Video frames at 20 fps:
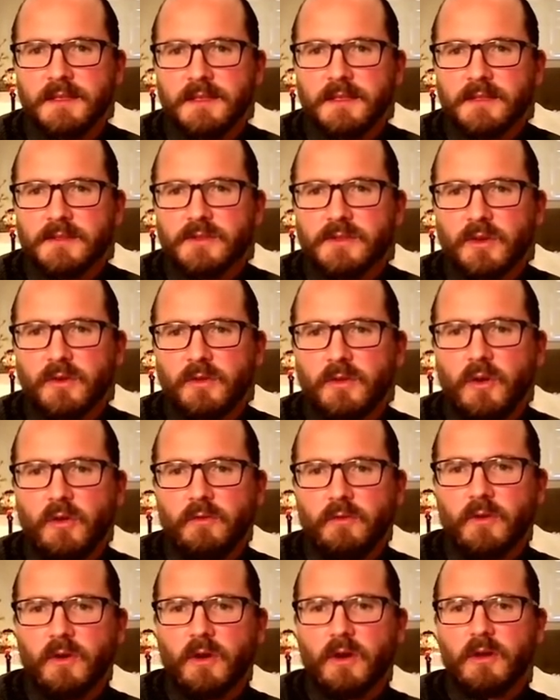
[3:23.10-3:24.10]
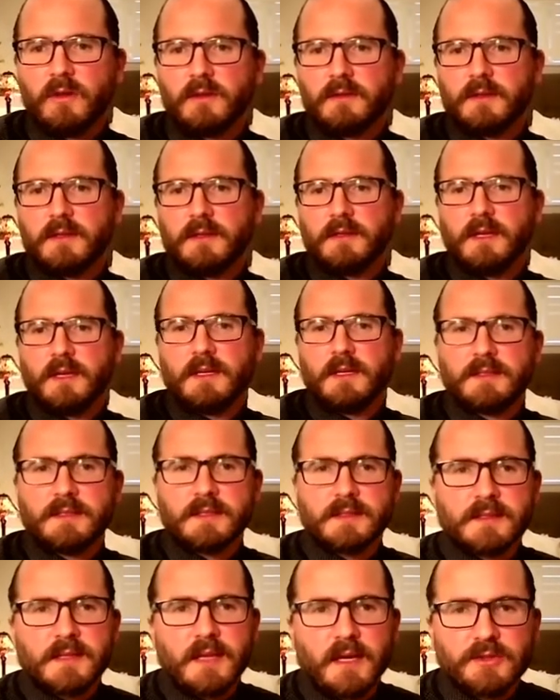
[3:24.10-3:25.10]
So overall uh,
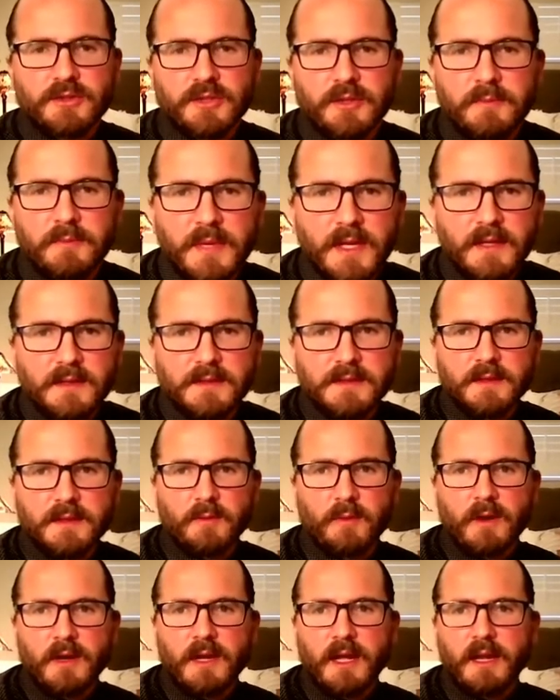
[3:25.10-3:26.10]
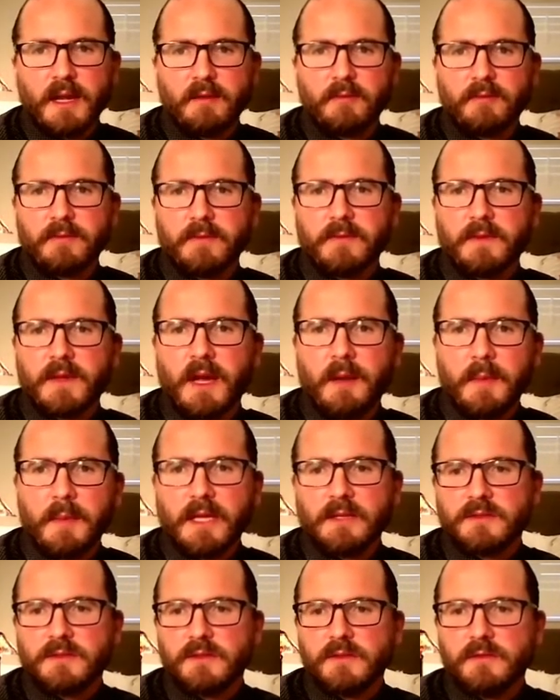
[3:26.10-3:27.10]
discussion piece that we're kind of coming
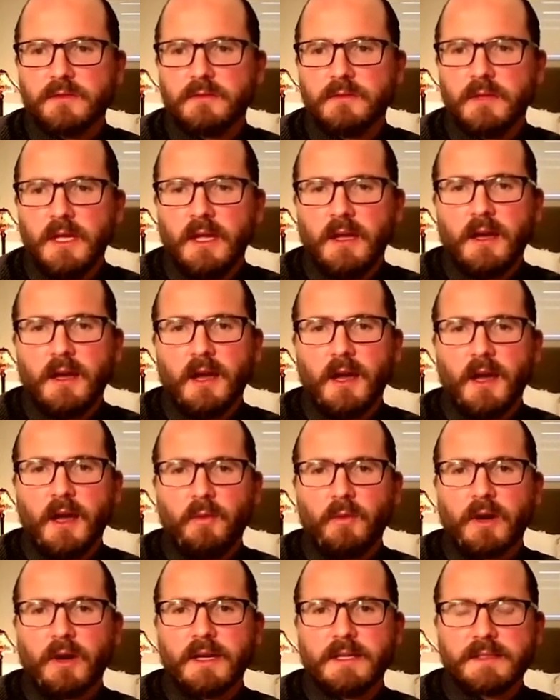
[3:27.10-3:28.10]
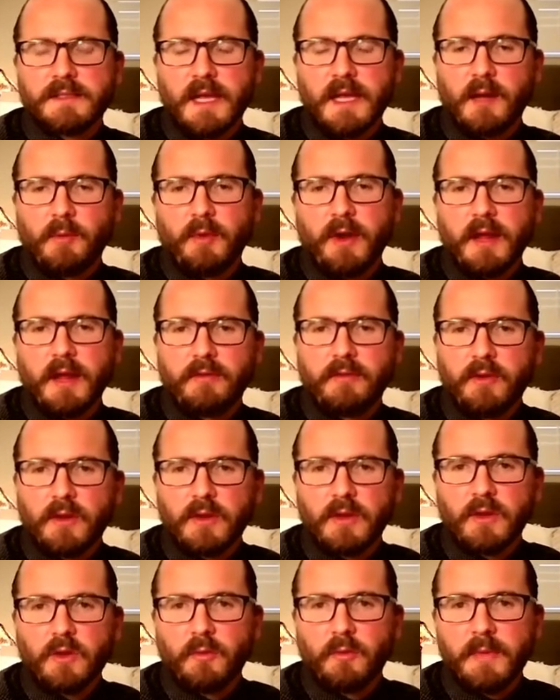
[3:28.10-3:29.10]
to, uh, we're going to take a break for a
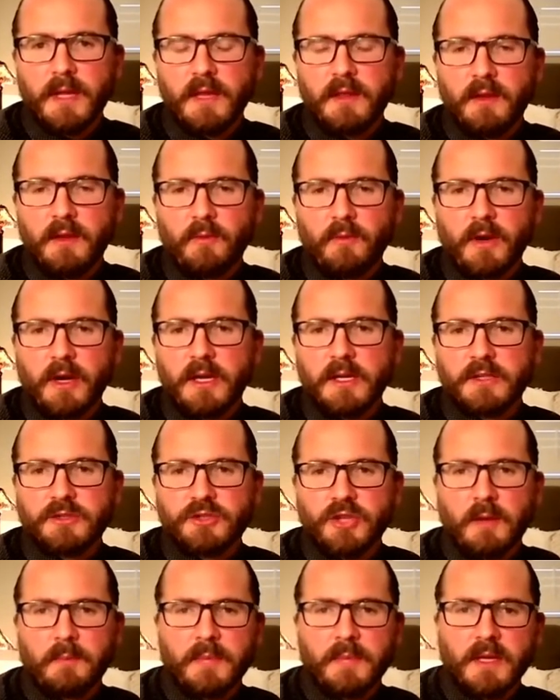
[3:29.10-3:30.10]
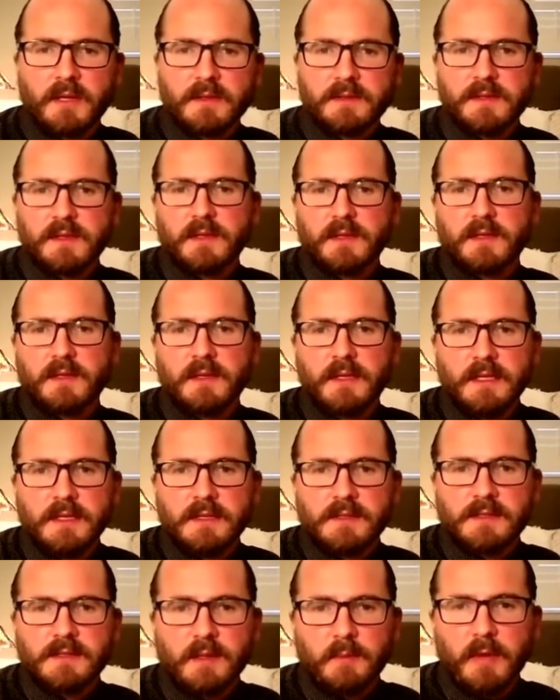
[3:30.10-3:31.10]
little bit, and then we're going to jump into
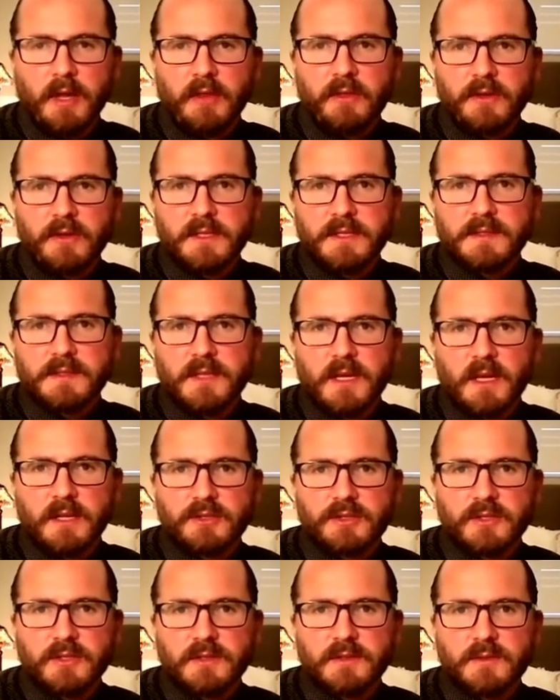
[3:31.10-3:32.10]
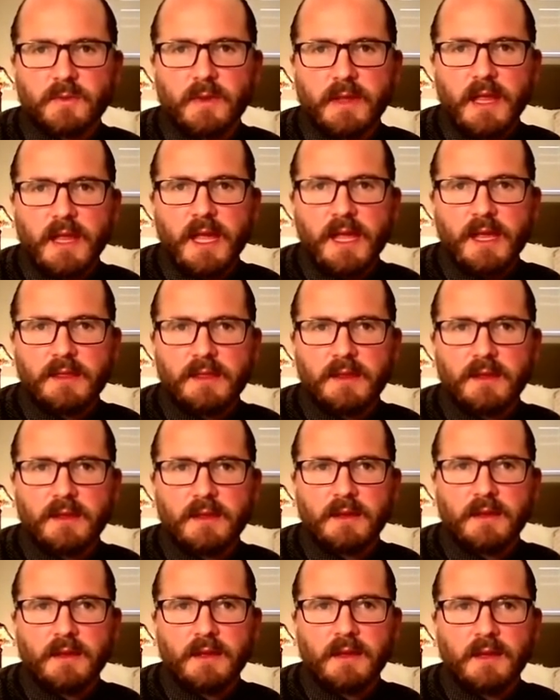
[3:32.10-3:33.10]
some other discussions with Ethan.
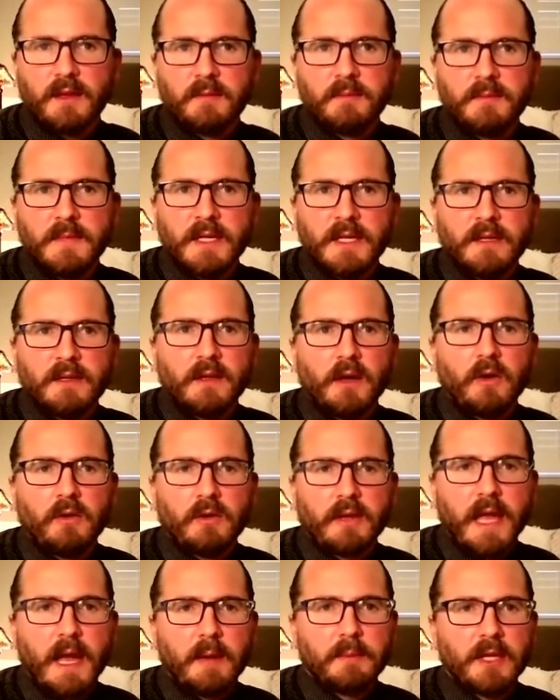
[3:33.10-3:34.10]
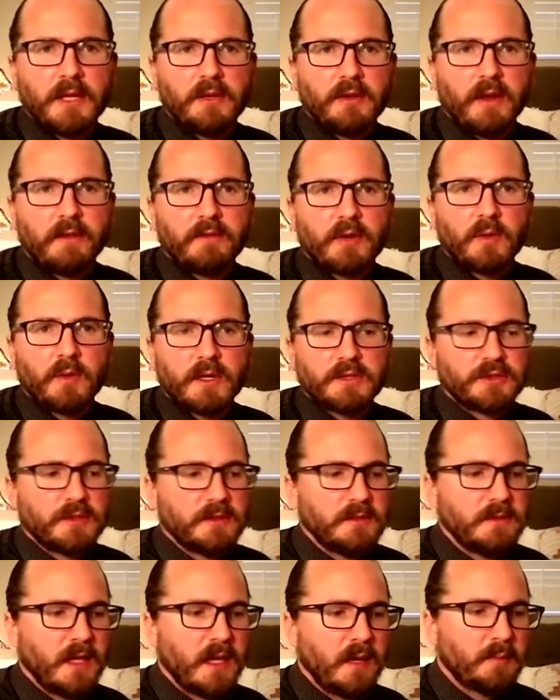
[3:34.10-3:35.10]
Um, oh, Gabby, you have a question?
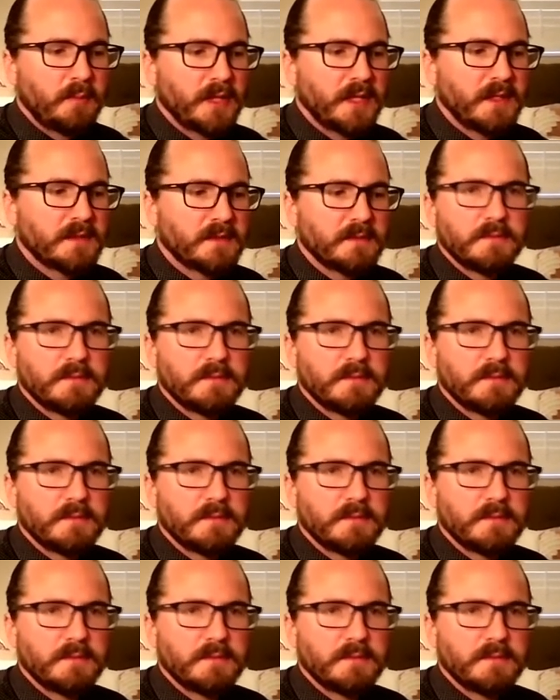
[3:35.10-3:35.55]
Yeah, please.